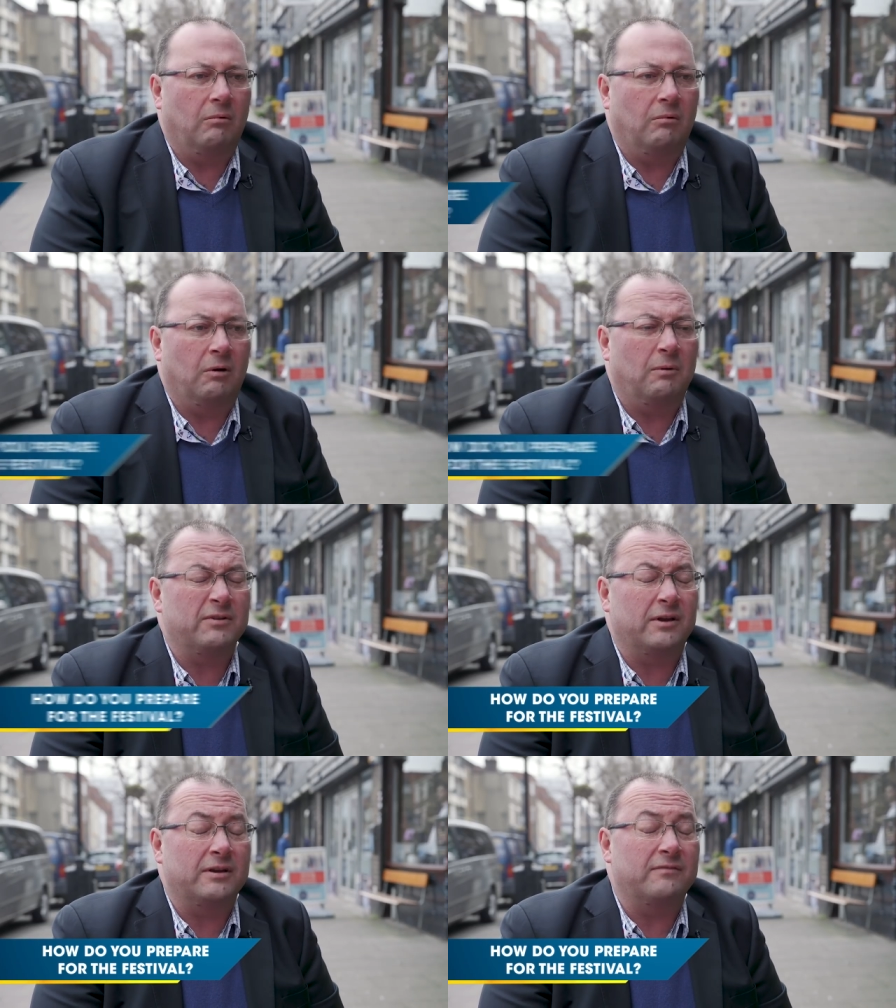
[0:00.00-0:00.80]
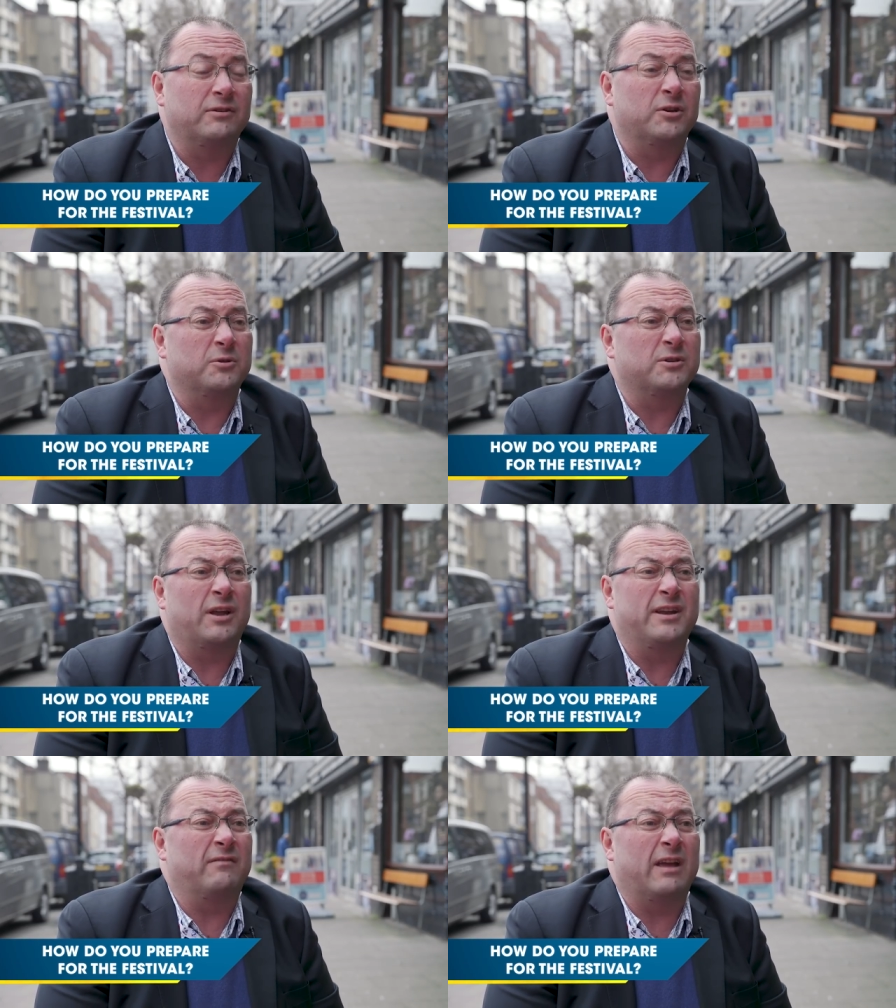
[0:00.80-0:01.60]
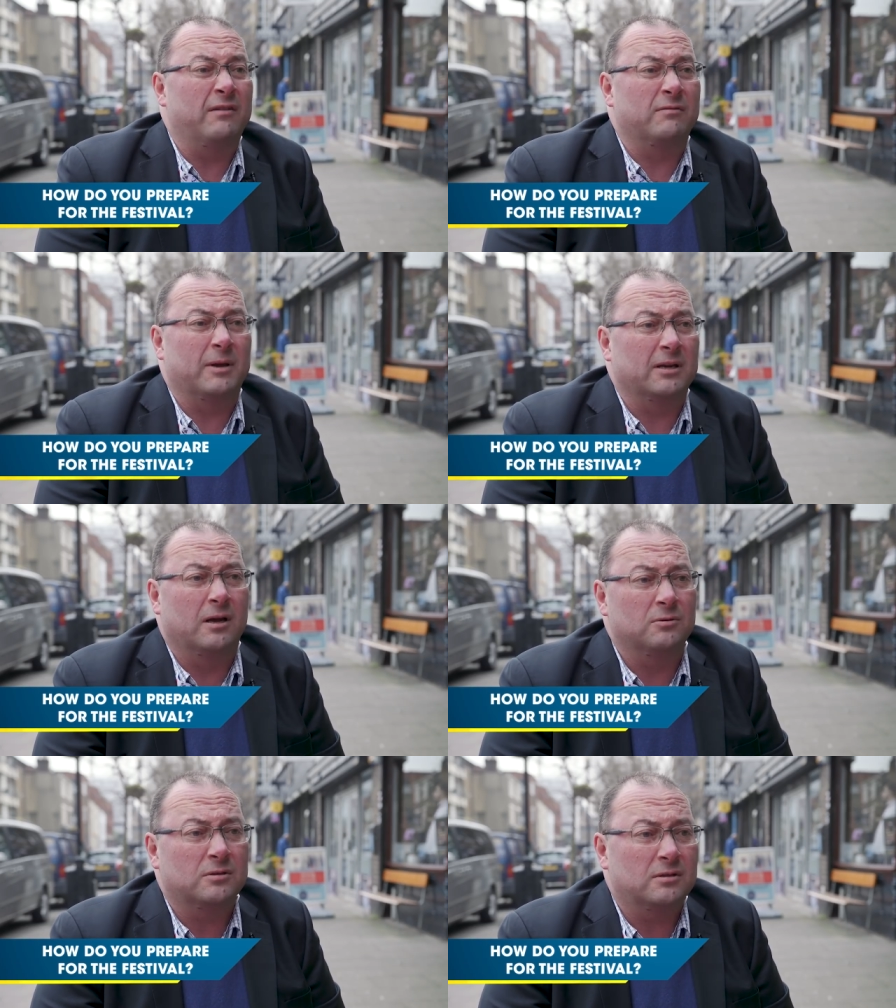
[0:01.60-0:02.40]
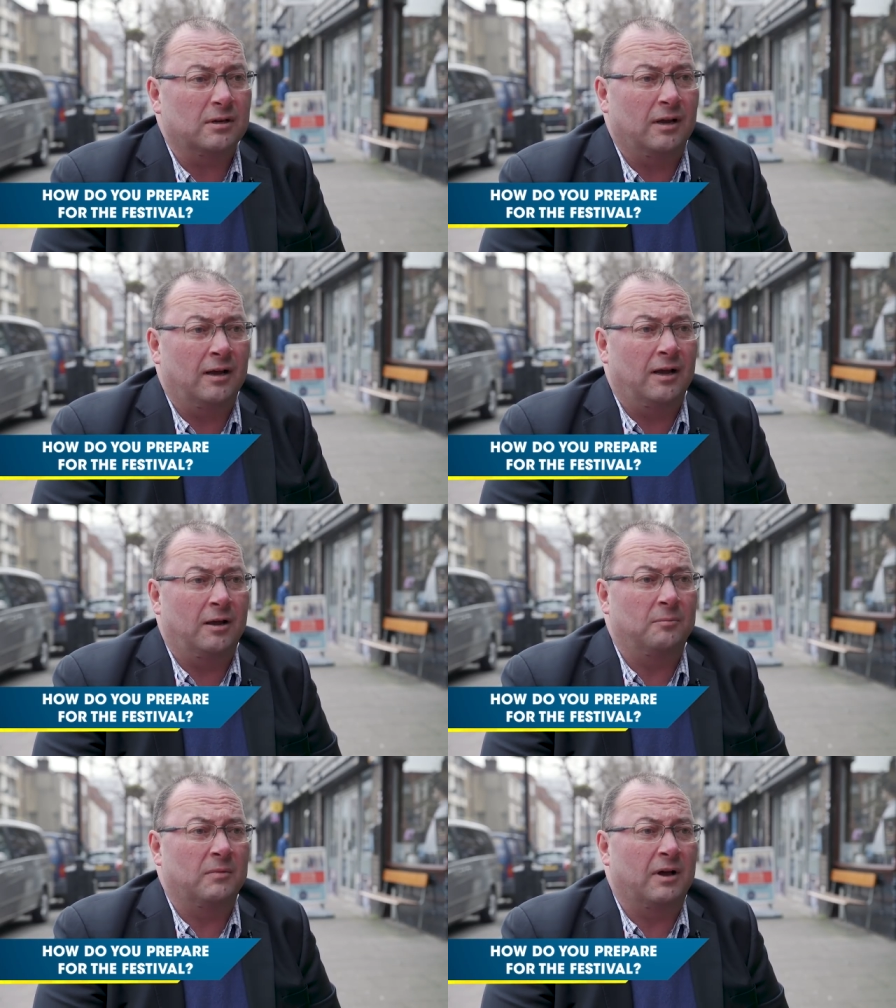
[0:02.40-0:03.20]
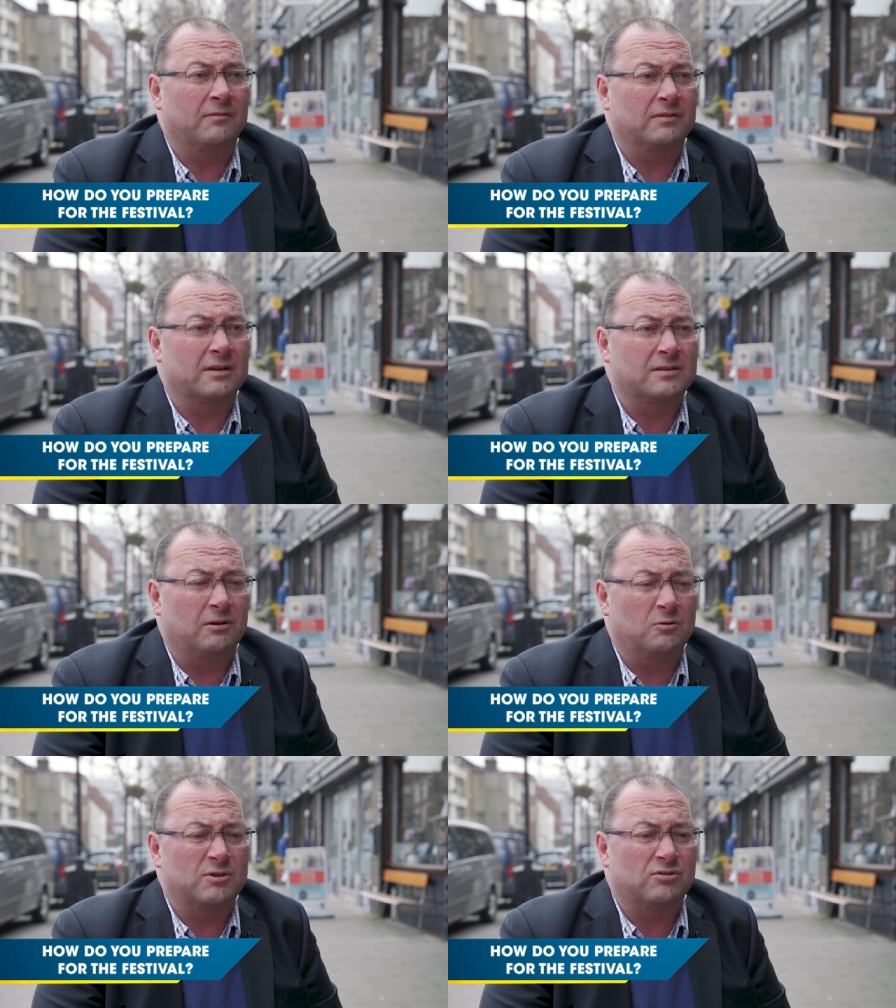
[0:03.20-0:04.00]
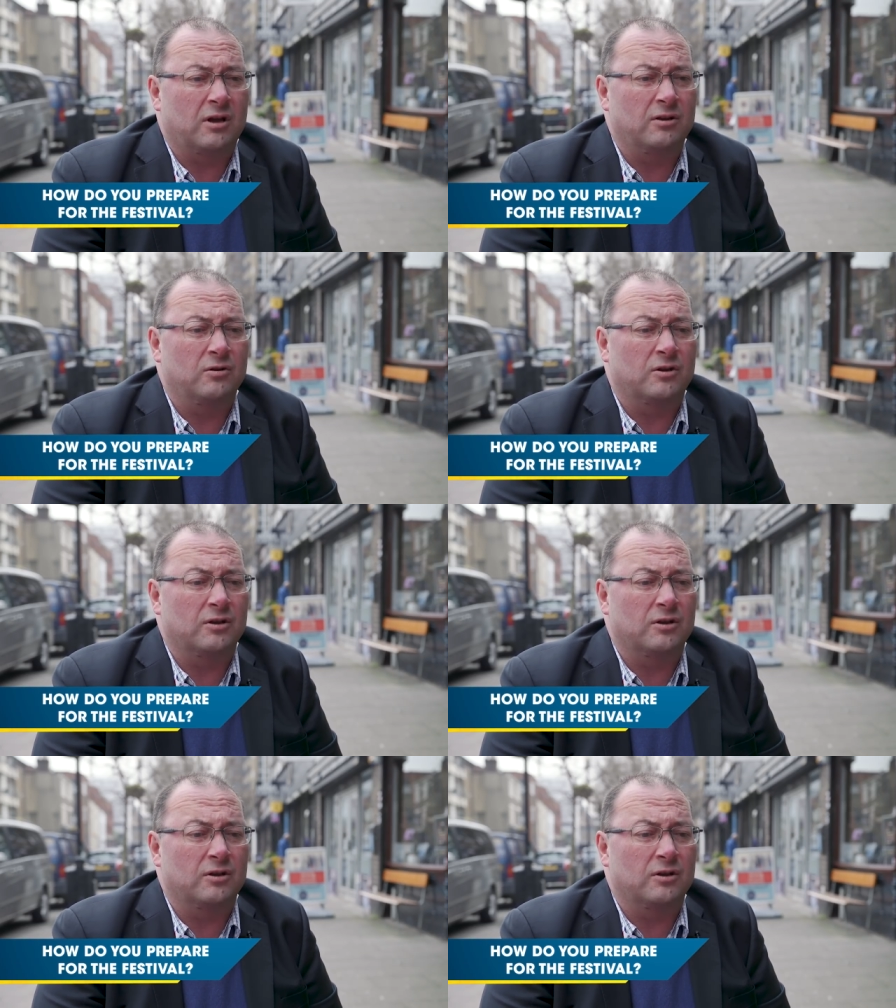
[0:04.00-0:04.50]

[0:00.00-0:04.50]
Well, one thing I never do is I never ever make notes. Um, I haven't done so. I always try and look